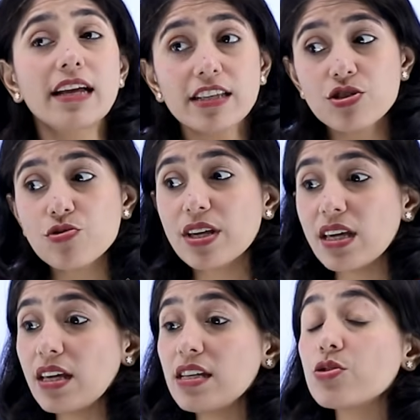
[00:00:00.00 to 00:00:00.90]

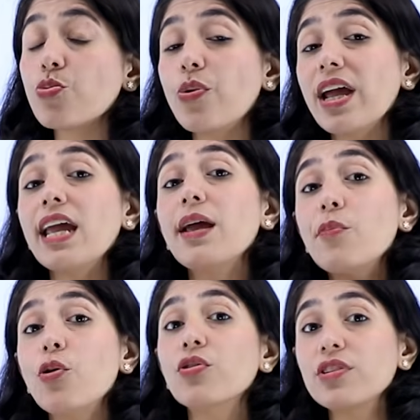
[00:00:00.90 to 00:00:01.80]
History is way
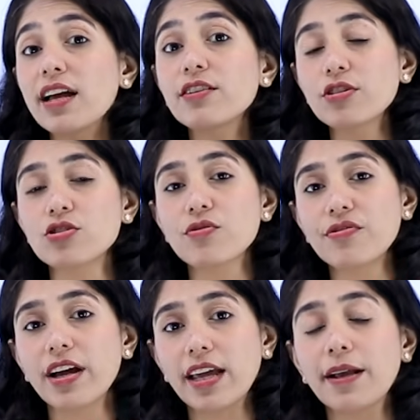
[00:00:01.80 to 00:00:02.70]
more than
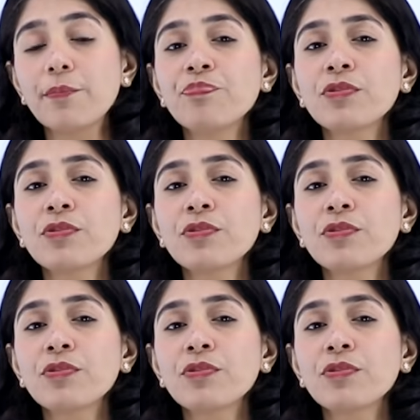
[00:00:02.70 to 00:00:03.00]
rectifying.